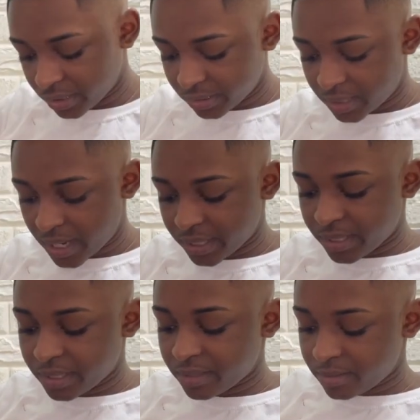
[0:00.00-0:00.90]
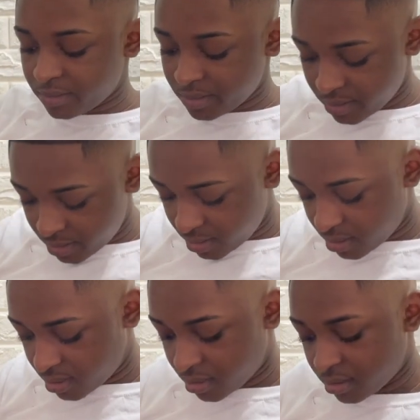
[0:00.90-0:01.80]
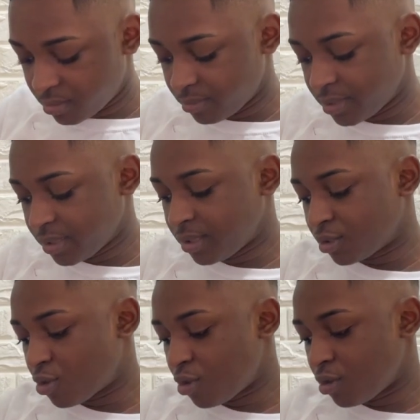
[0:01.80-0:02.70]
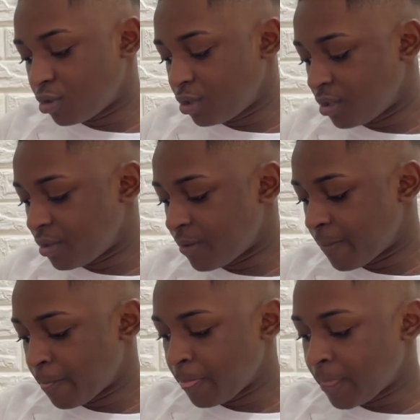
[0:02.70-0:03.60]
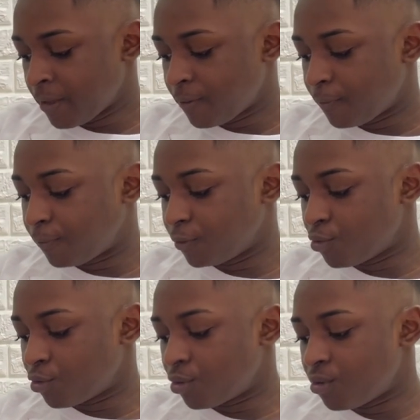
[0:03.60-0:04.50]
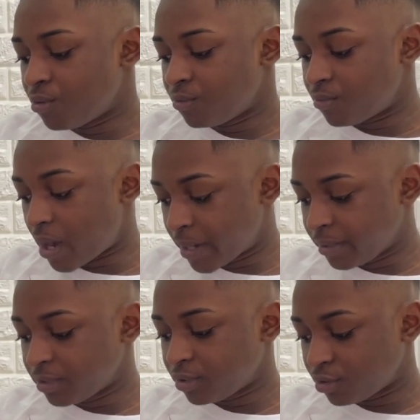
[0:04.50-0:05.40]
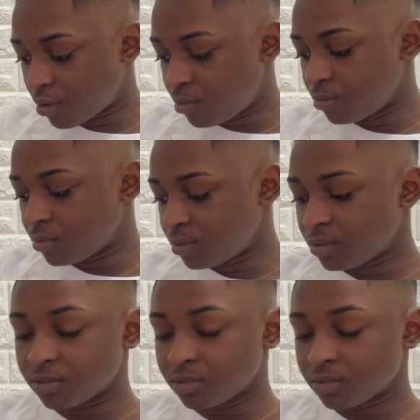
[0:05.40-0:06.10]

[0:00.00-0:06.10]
got the tag in here. This is called Floral Rhinestone